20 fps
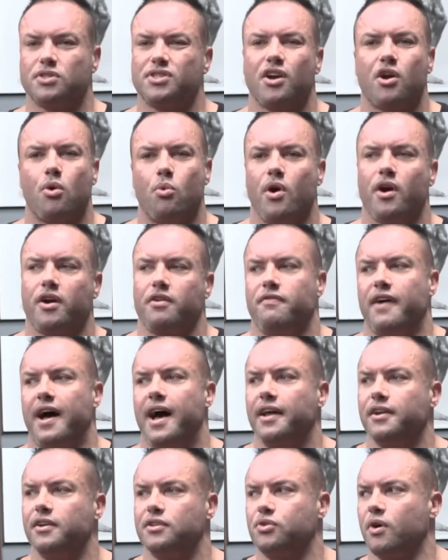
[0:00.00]
It's like a work of
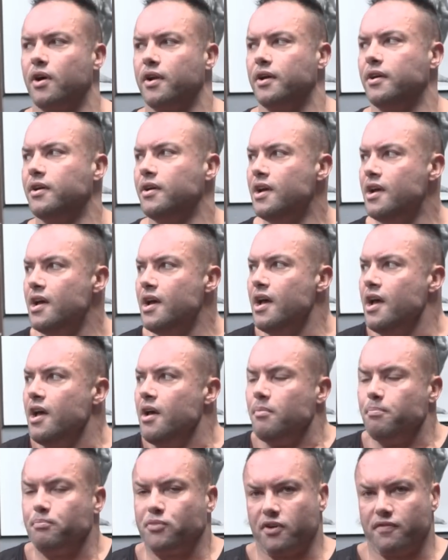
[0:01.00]
art. You're trying to
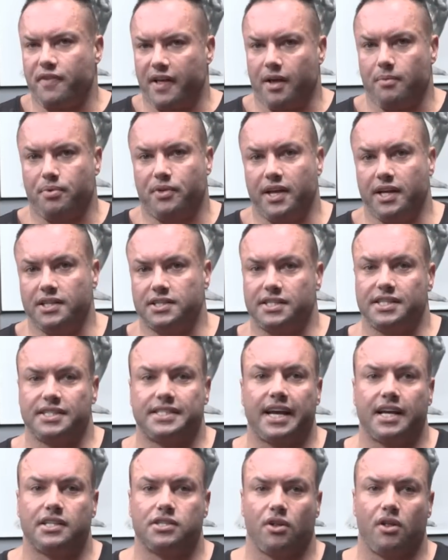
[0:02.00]
develop things. It just
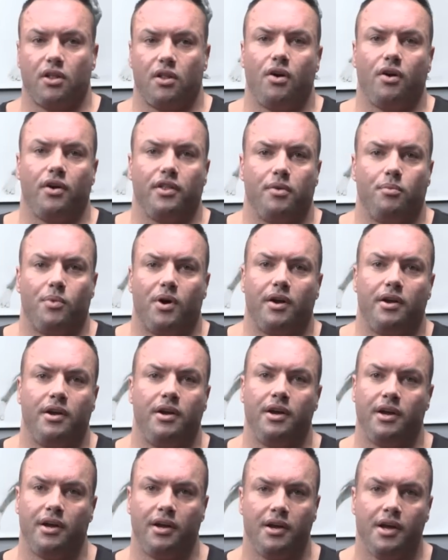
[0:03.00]
takes a lot longer than what
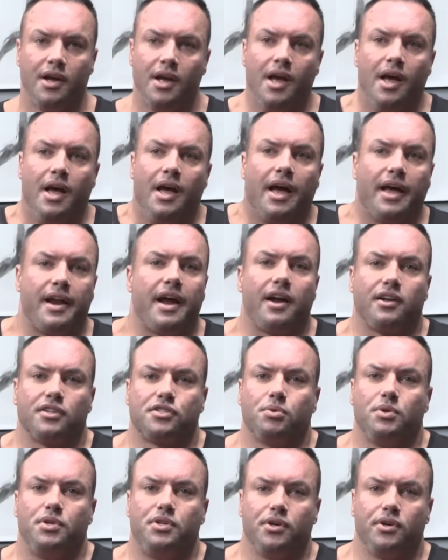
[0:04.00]
an artist
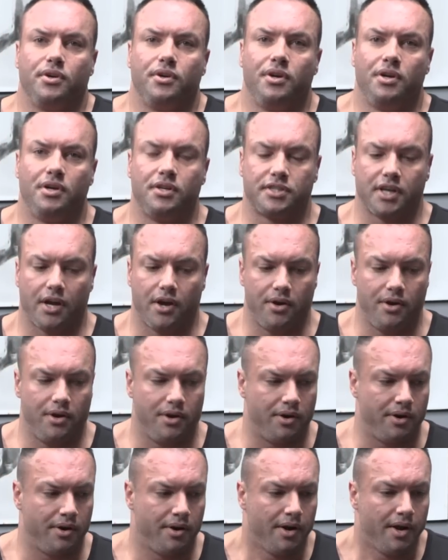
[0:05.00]
would do. So
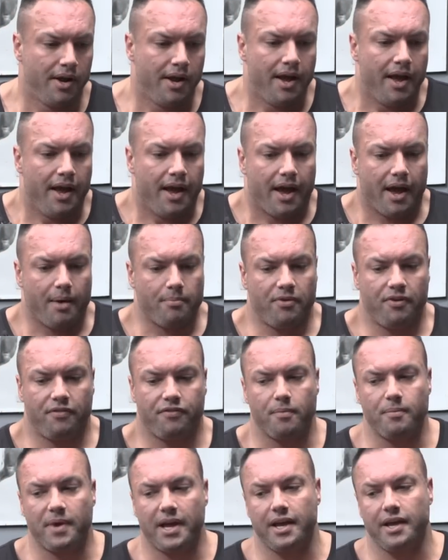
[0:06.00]

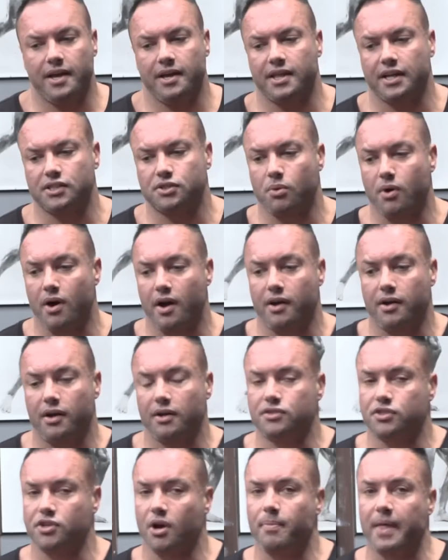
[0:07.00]
for me, that's why I
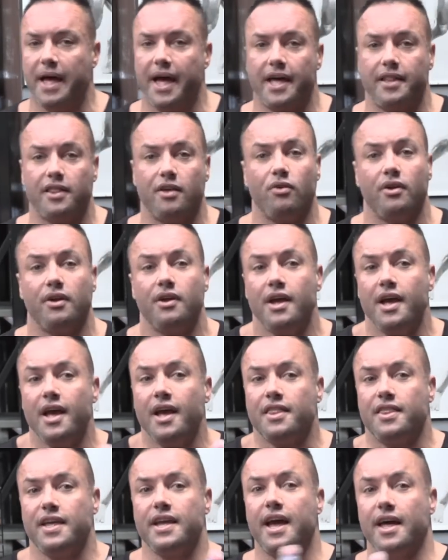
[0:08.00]
stopped that. And the
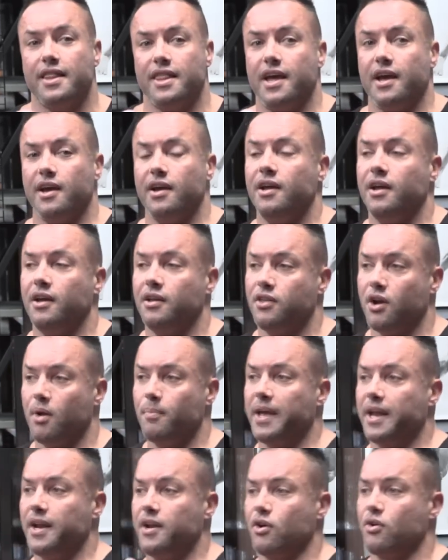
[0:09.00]
thing out there that I'm
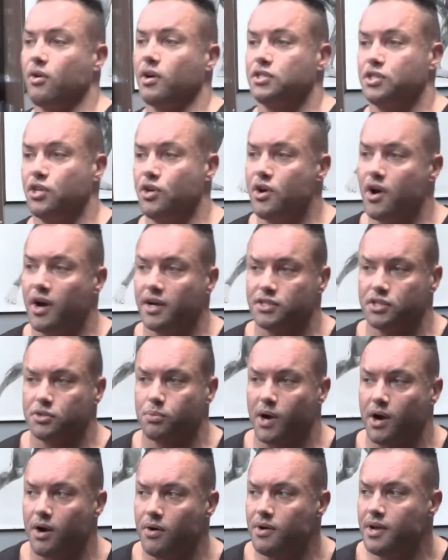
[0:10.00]
getting across to you guys as
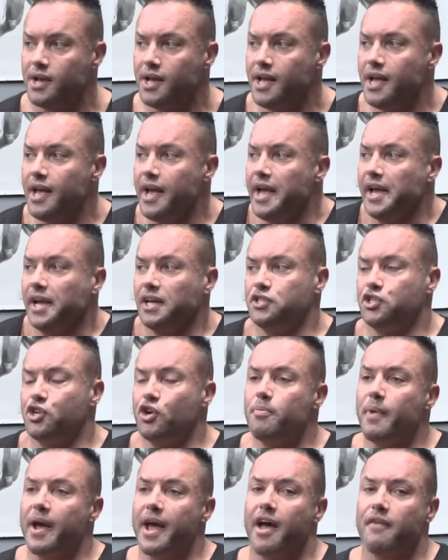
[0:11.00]
well is
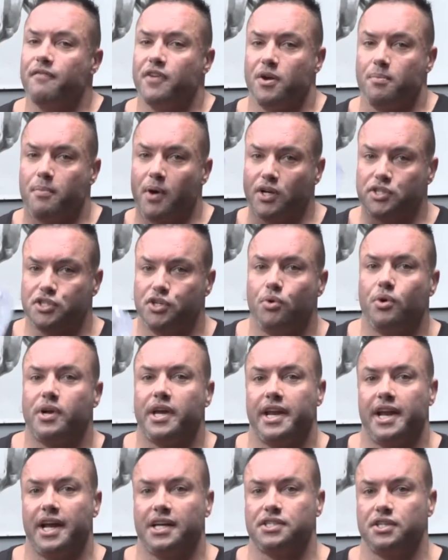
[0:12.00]
you may have an emotional
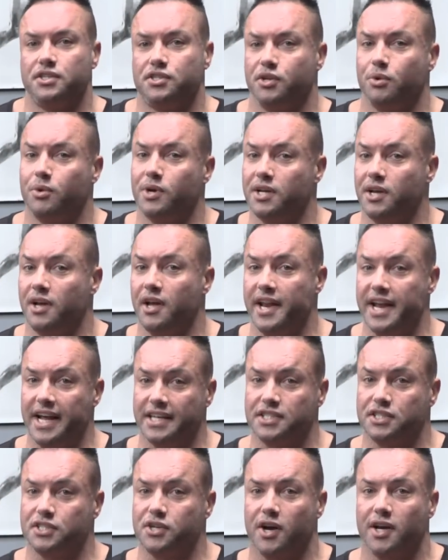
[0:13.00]
connection to an
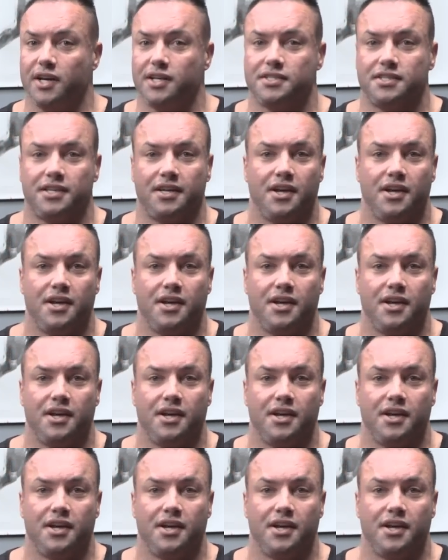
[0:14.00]
exercise